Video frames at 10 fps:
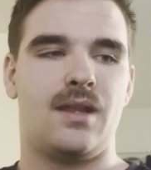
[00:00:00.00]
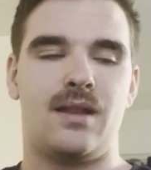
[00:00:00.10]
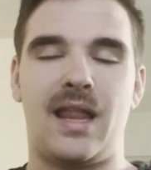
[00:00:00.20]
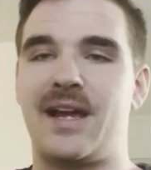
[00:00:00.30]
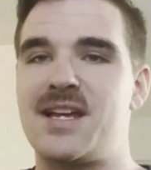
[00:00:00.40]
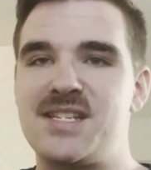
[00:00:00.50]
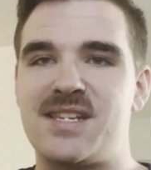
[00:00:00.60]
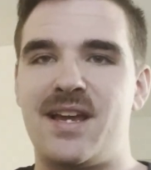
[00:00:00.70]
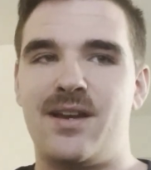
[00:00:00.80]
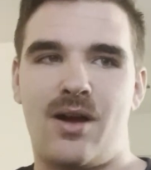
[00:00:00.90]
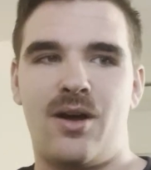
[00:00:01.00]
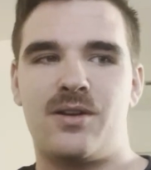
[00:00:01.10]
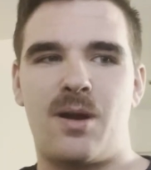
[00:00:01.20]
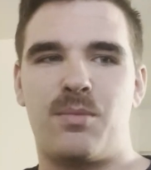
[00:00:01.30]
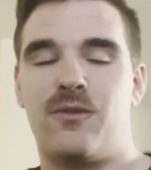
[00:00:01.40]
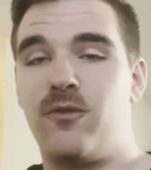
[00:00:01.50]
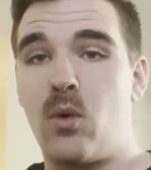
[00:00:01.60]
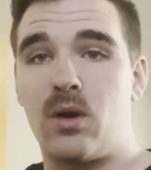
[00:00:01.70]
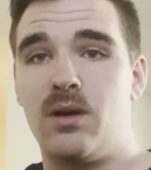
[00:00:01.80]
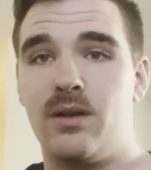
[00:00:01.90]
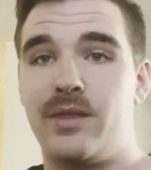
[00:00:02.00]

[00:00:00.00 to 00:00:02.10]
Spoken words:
like I said on number 4,